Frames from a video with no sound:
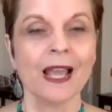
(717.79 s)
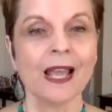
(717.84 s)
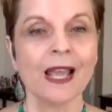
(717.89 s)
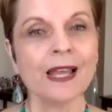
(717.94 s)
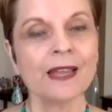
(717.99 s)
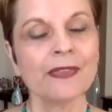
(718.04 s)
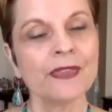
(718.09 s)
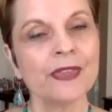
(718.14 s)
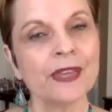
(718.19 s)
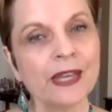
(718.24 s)

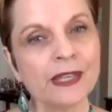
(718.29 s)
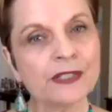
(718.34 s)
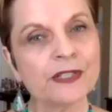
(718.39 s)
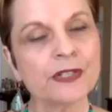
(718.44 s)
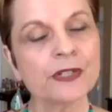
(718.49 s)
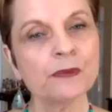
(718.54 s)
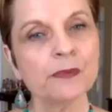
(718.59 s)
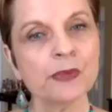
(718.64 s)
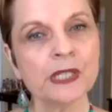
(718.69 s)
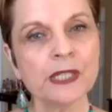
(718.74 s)
and then
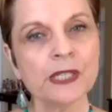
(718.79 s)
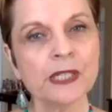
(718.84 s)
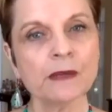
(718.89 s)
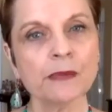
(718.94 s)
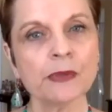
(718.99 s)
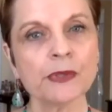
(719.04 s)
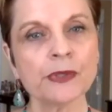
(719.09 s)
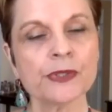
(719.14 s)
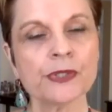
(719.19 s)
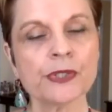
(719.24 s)
to be
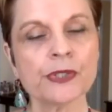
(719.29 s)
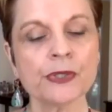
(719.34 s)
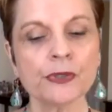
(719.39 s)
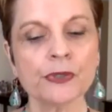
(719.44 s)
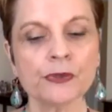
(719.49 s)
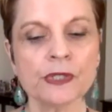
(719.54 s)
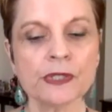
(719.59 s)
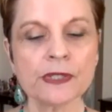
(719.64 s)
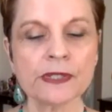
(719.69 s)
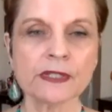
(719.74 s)
able to
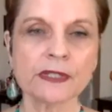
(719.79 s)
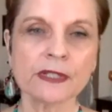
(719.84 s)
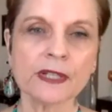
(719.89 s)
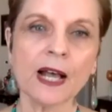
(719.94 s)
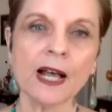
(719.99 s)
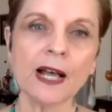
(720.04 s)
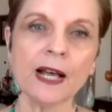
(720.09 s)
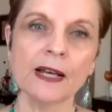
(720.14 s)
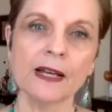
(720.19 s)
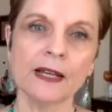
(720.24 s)

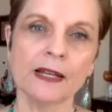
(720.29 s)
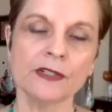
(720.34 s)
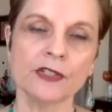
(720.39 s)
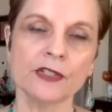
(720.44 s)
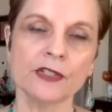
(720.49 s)
decide to